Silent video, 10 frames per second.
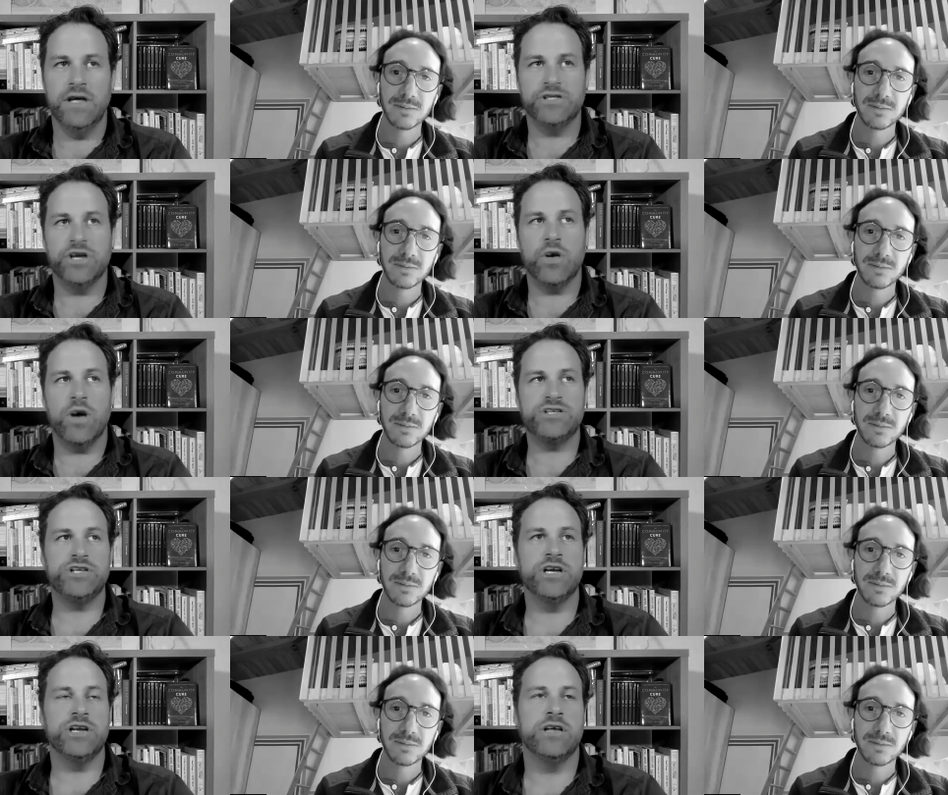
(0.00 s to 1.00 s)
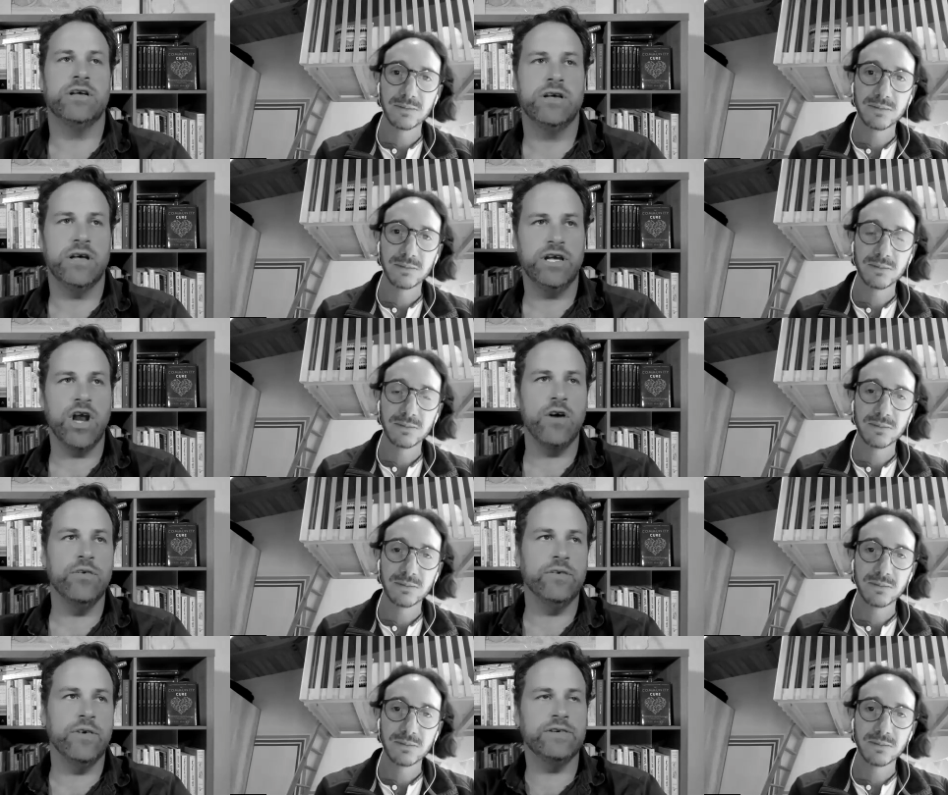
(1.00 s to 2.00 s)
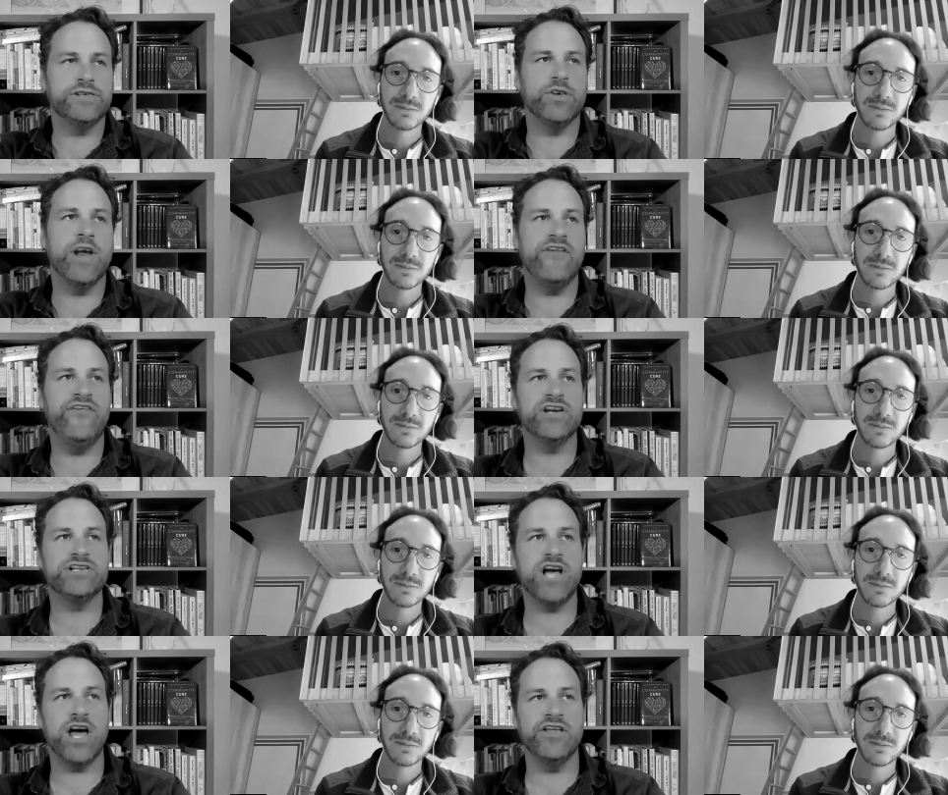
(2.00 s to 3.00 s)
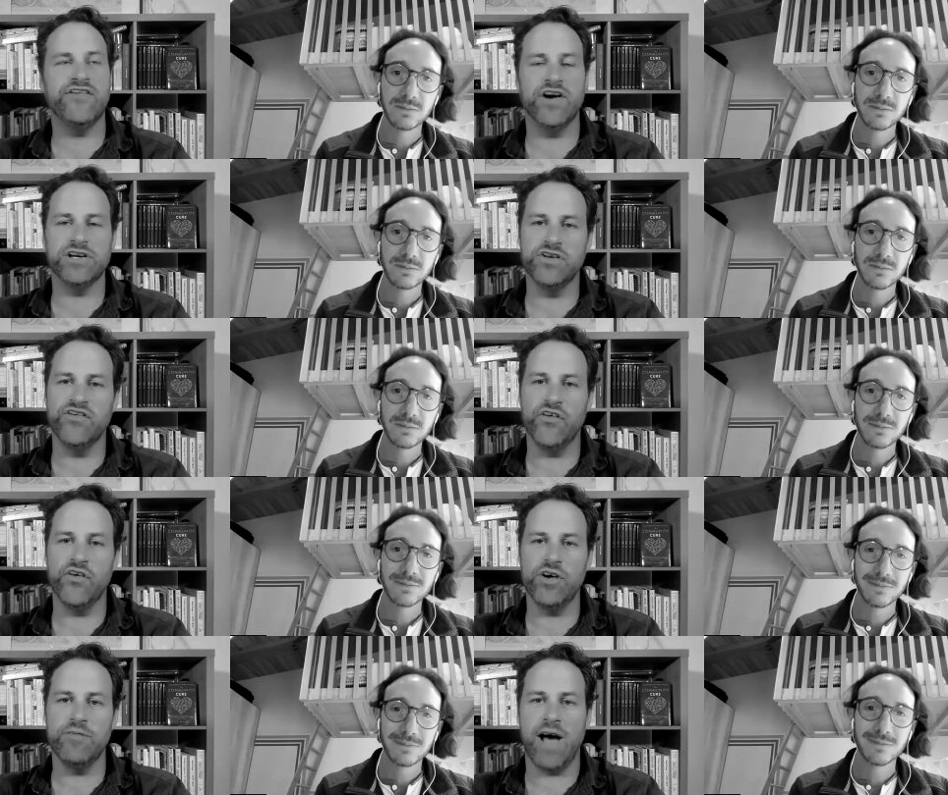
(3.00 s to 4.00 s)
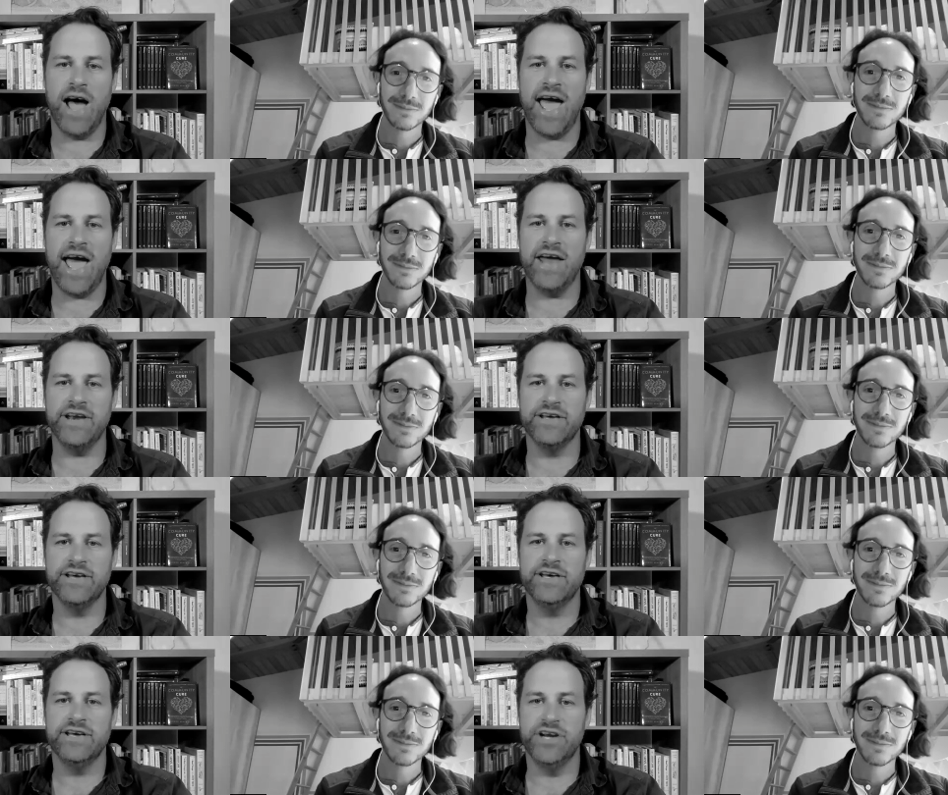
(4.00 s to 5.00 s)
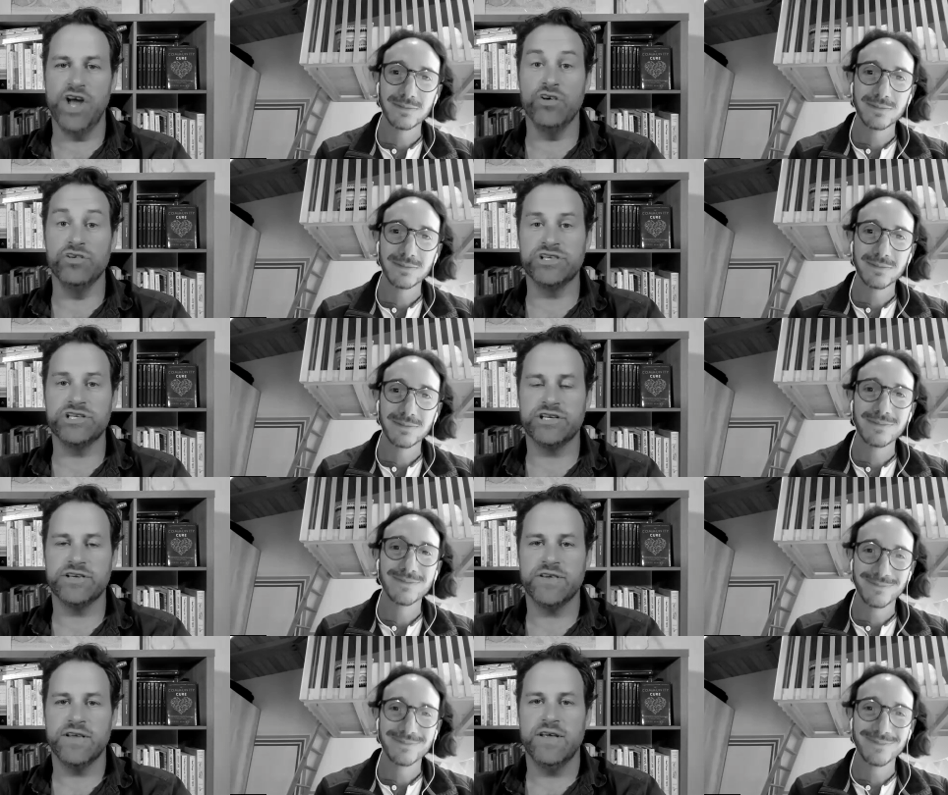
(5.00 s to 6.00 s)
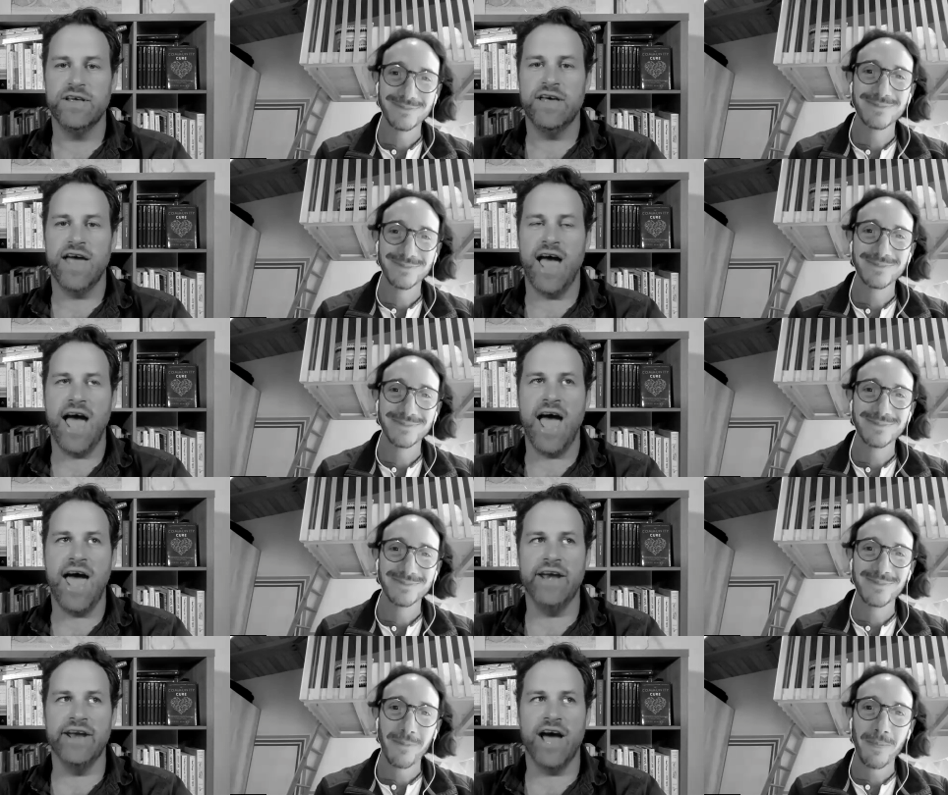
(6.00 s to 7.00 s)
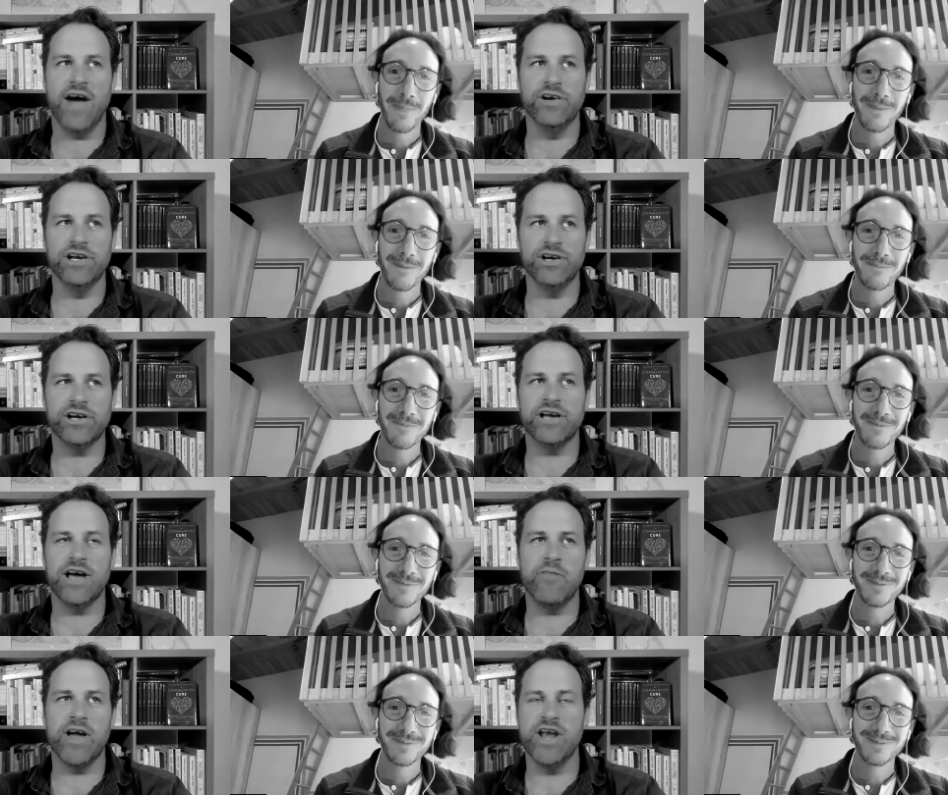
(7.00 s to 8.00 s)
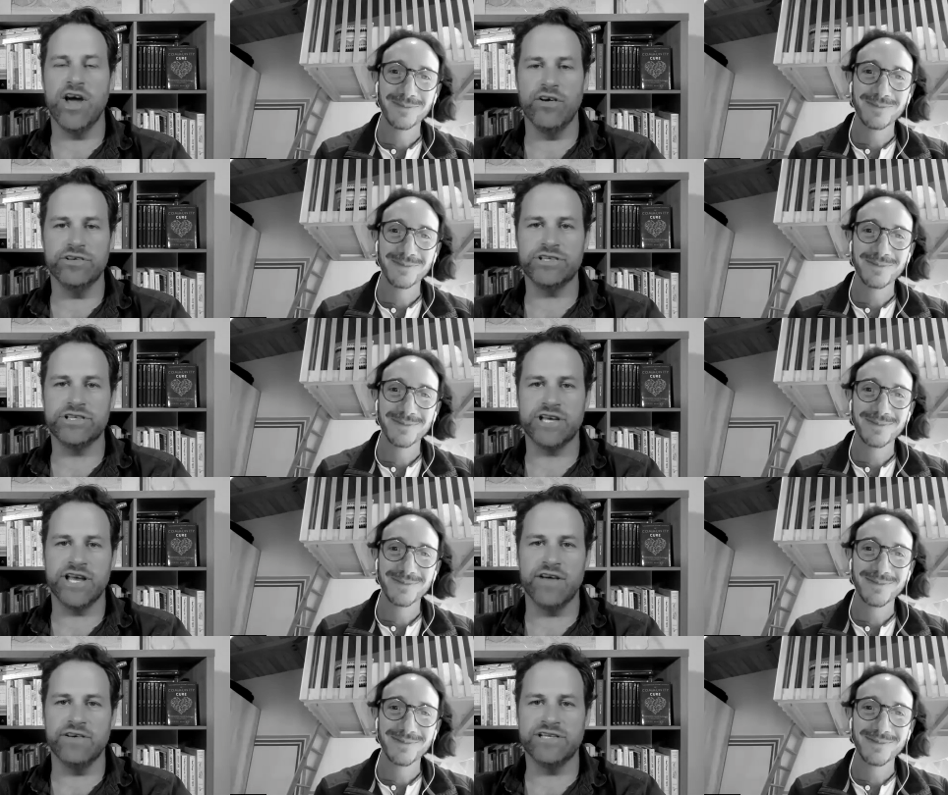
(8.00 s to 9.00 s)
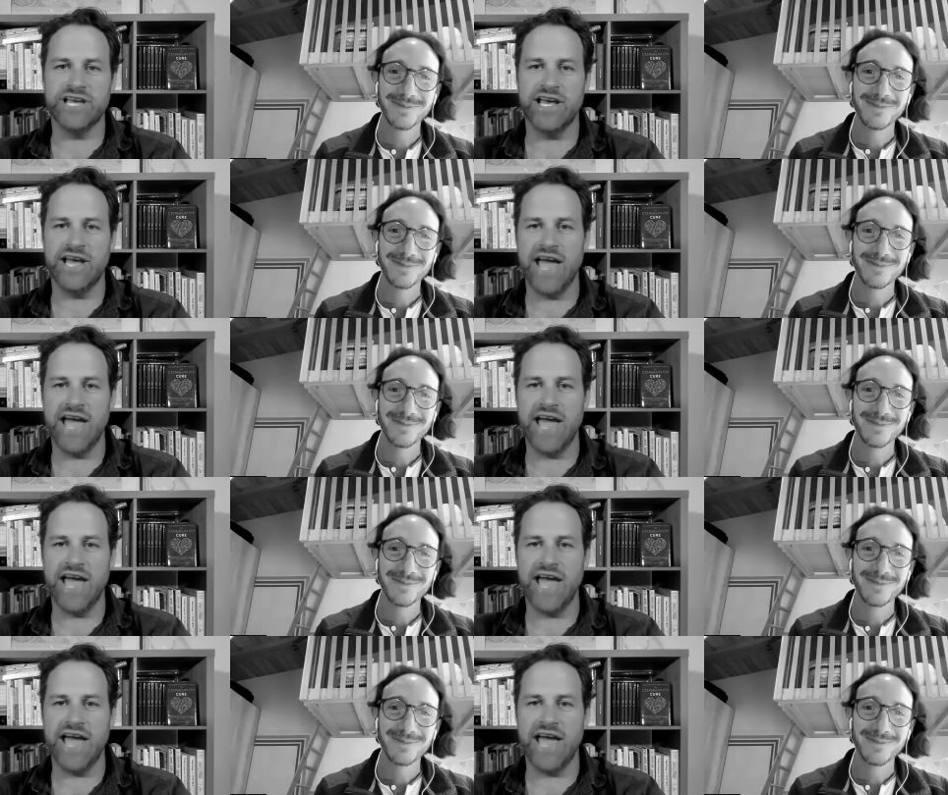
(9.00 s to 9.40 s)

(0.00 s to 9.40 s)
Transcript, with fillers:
Speaker 1: it's a good question you know so when i first started the functional forum i had notes and i would look at my notes and i would say